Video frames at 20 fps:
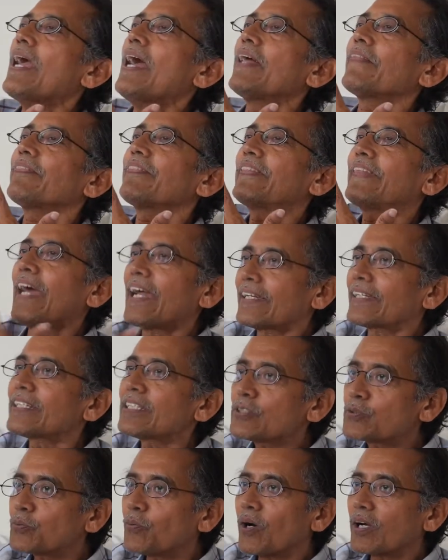And that
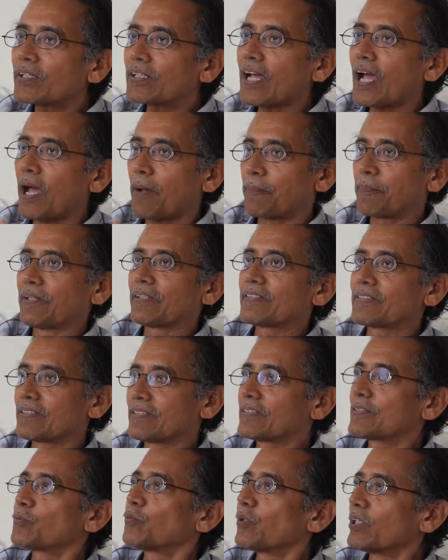is what happens
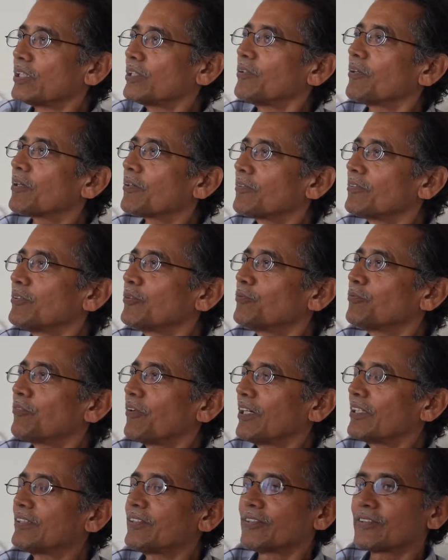is when you
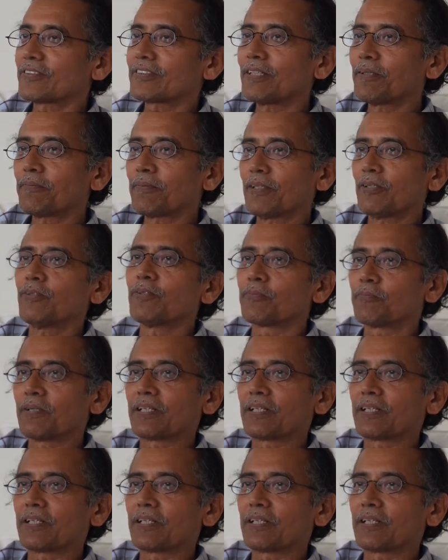find yourself alone.